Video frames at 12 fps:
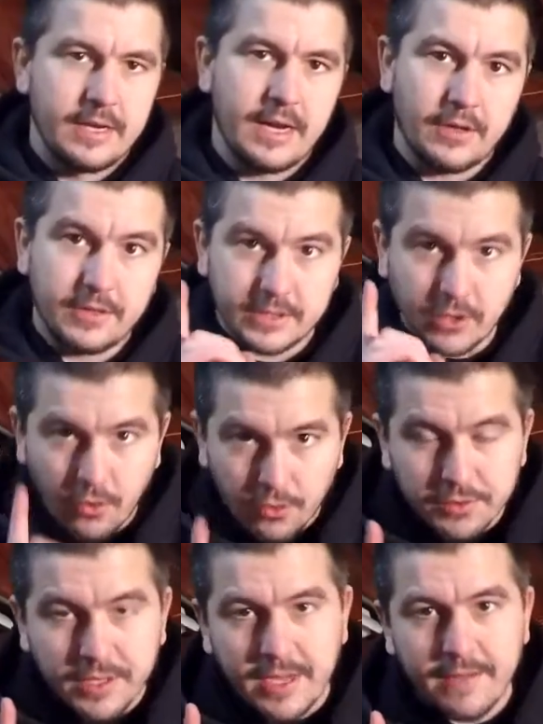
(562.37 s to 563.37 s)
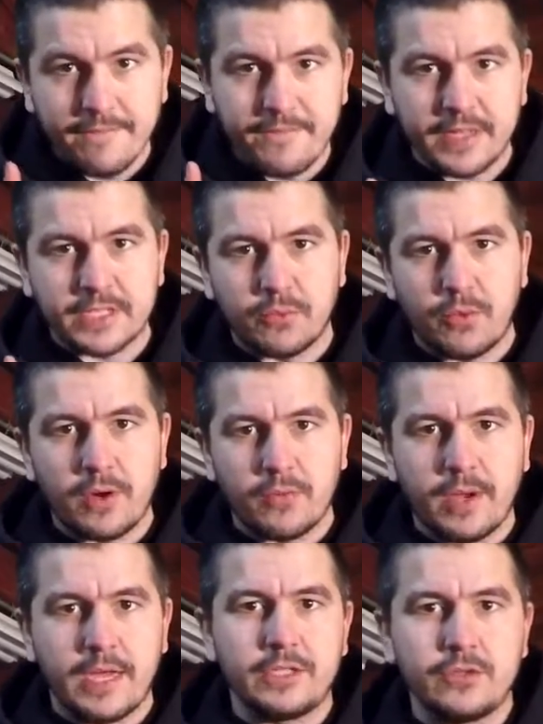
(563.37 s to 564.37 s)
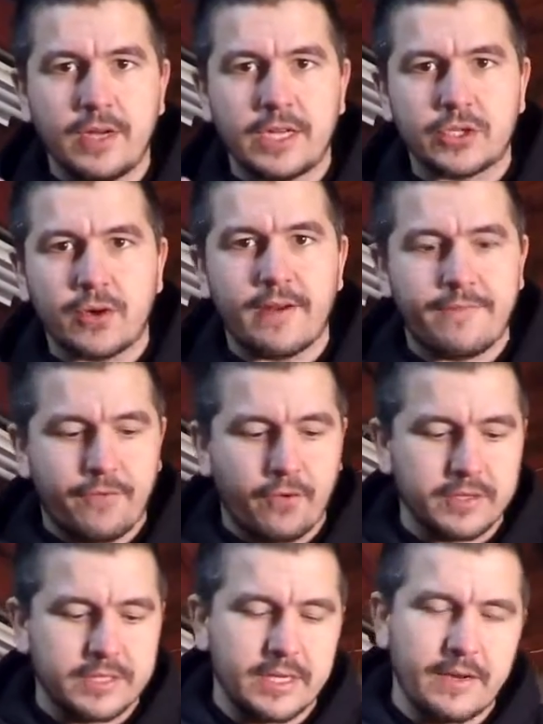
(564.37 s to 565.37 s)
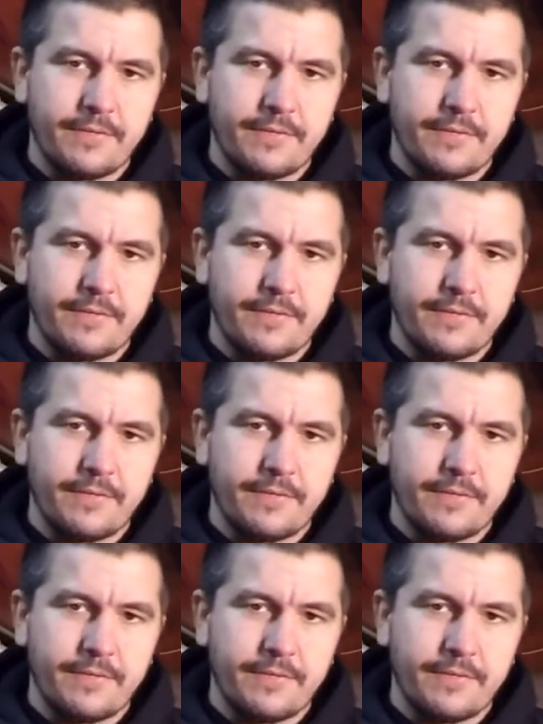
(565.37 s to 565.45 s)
Now this only fits one way. Do not try to force it.